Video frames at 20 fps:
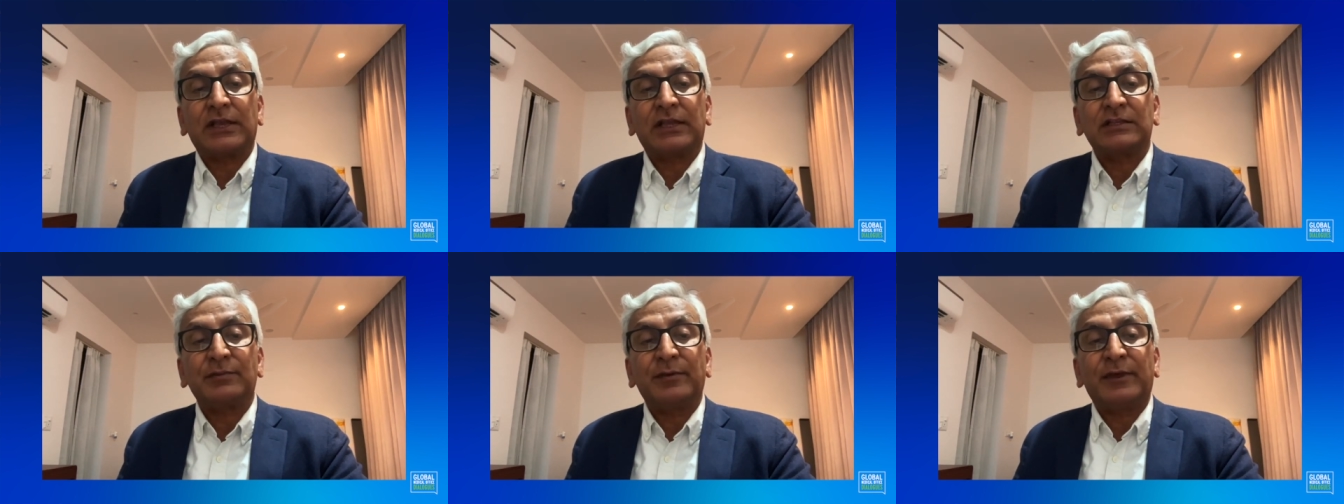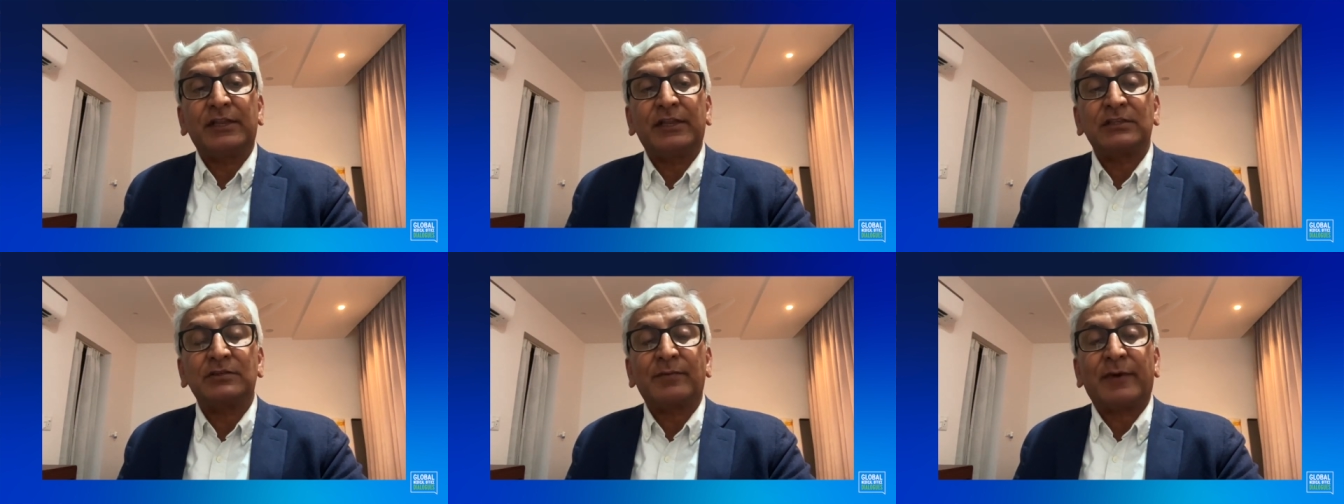
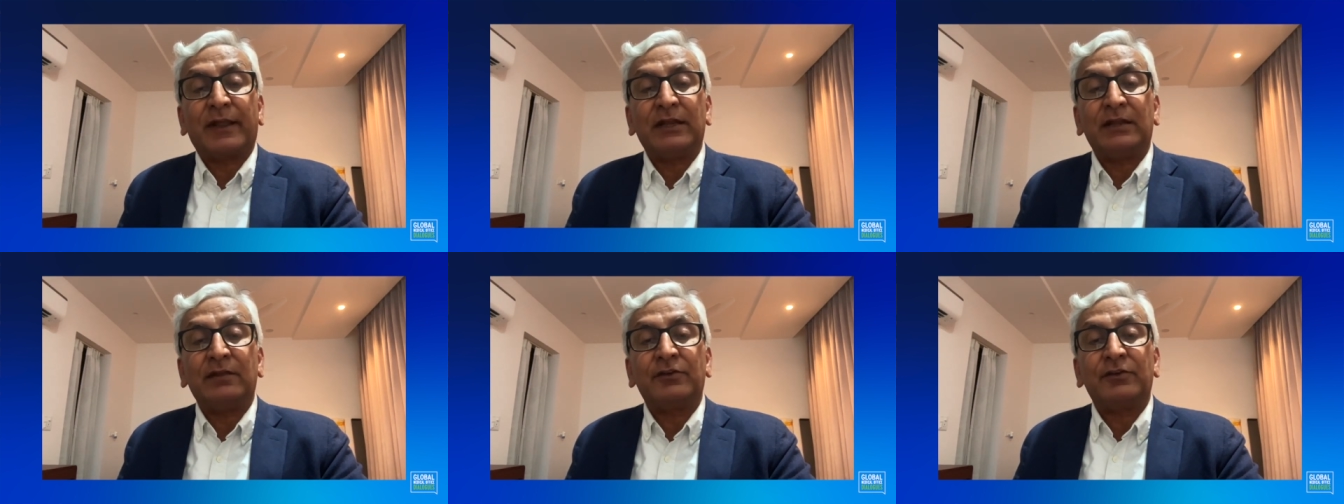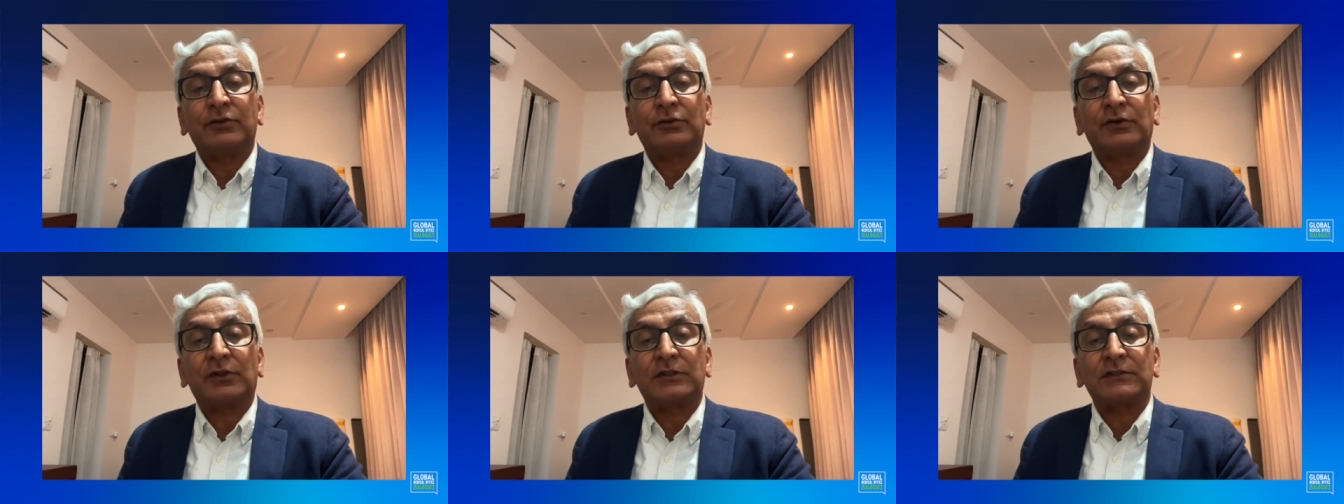experienced by
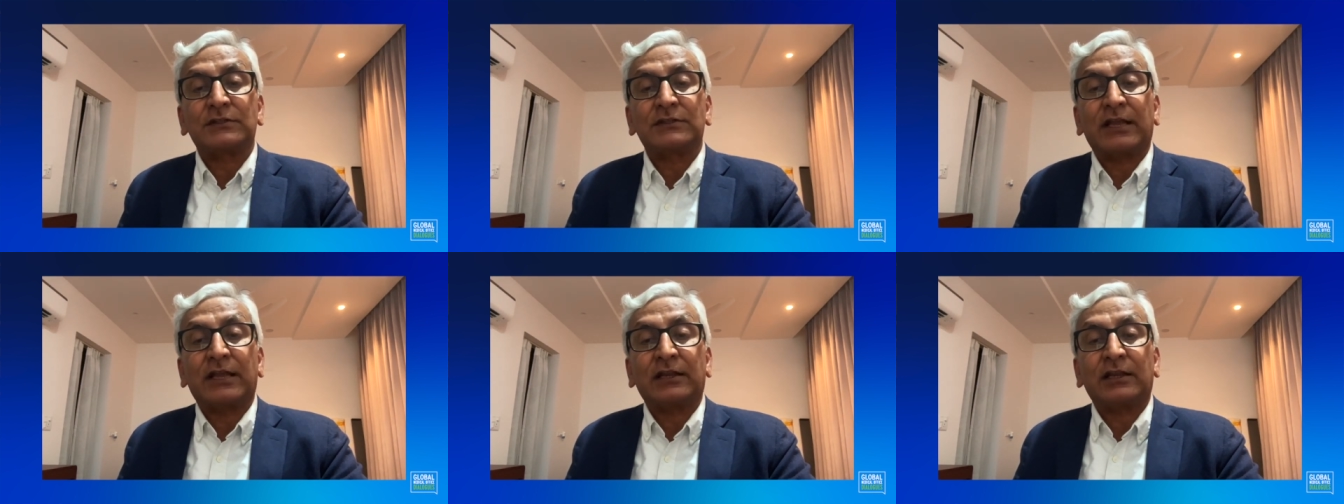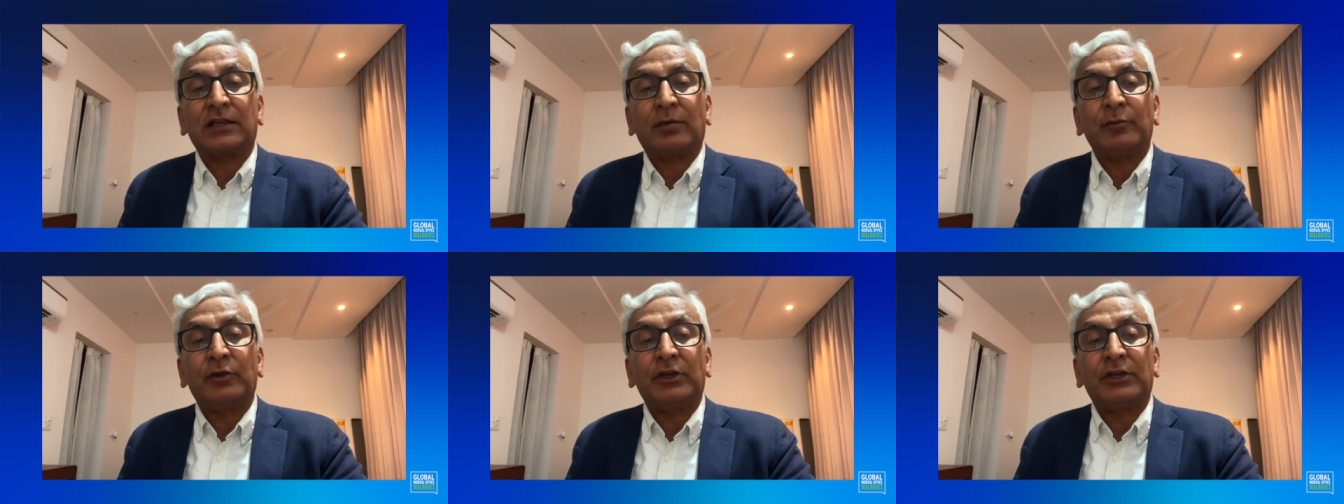individuals and
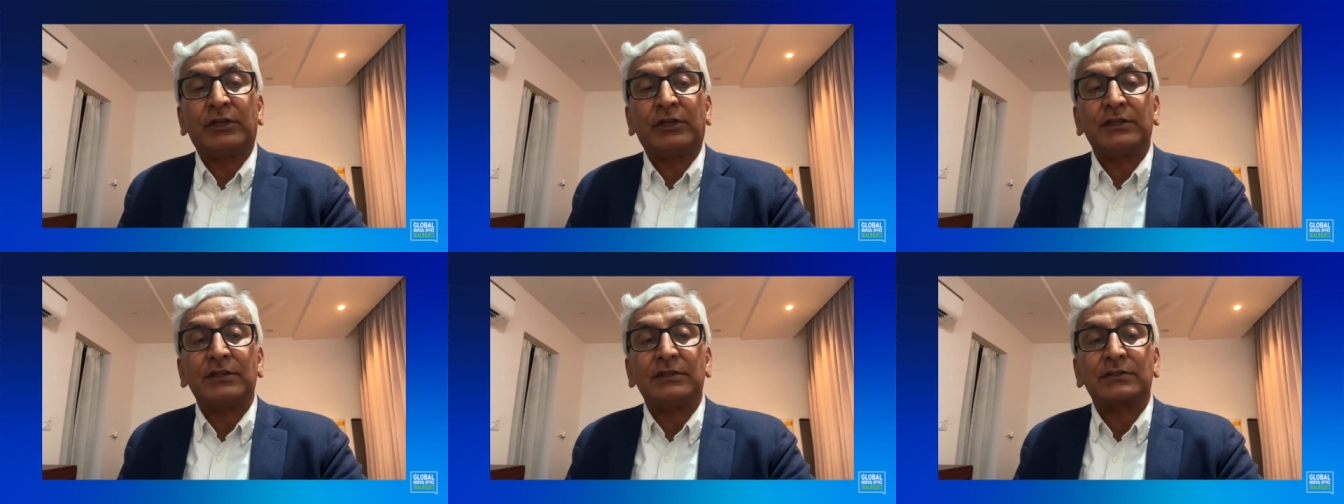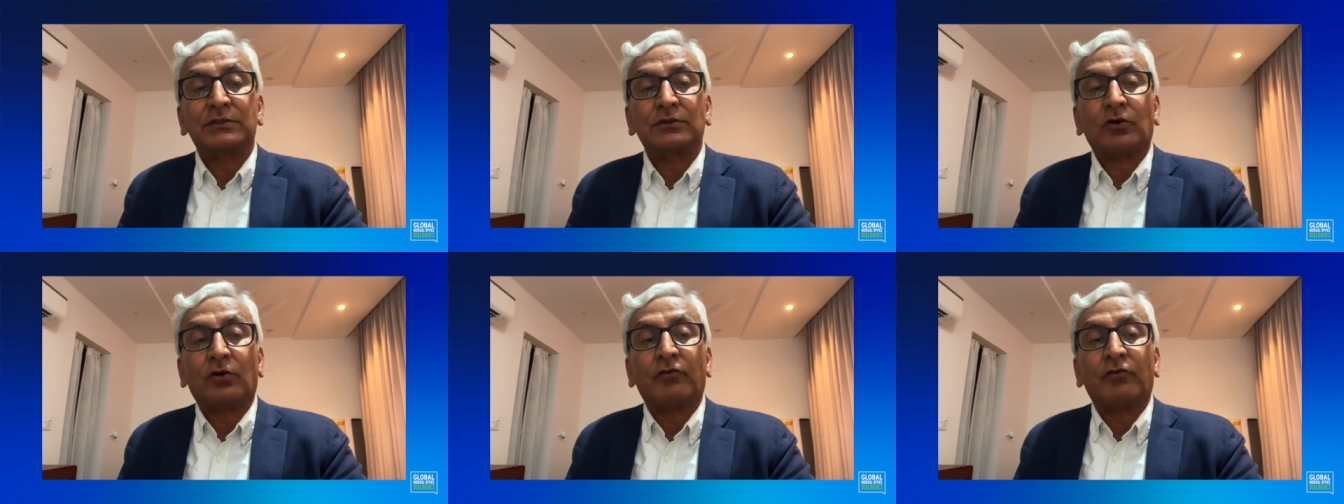
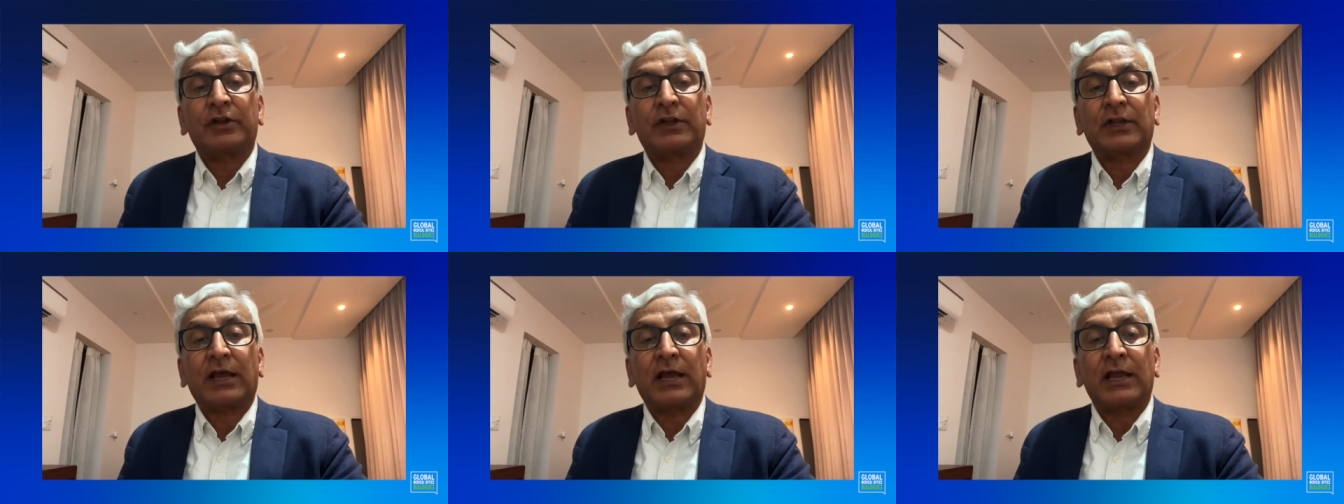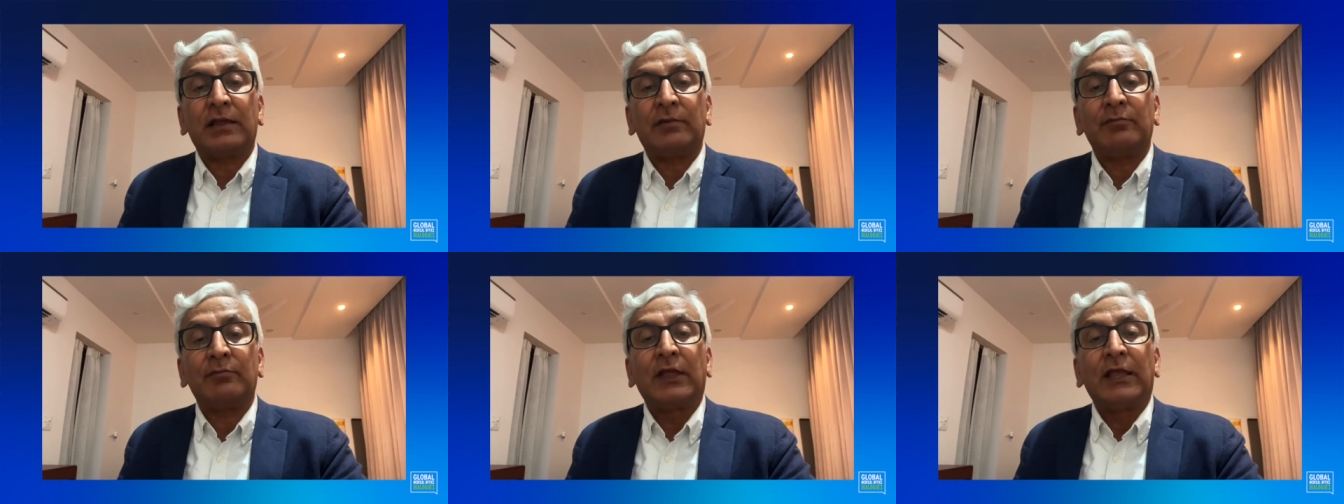communities over
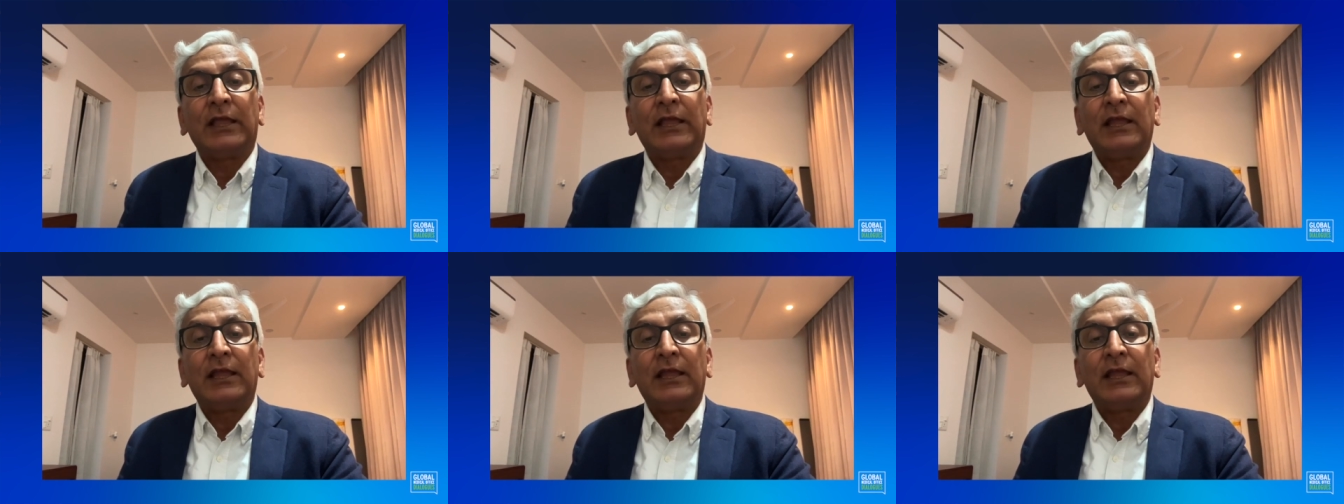time,